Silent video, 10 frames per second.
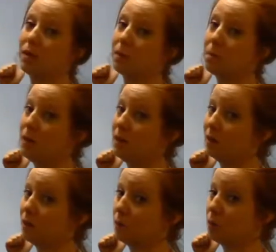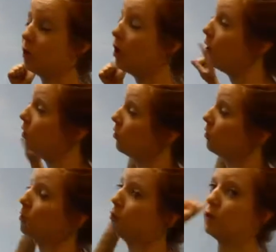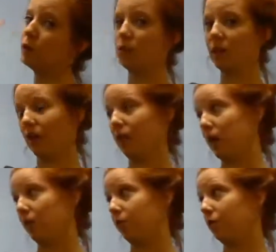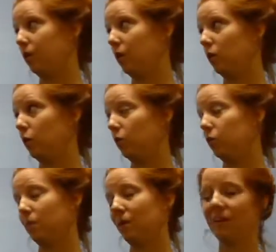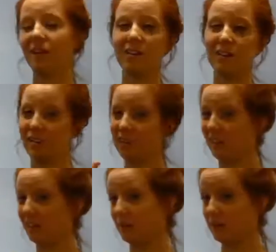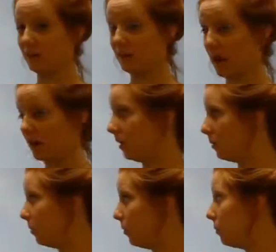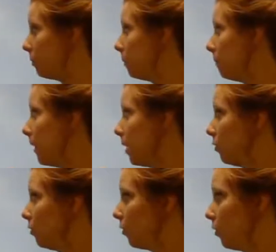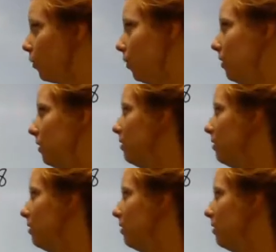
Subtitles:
it a big number, you're going to move it to the left in order to make it a little itty bitty tiny number. So let's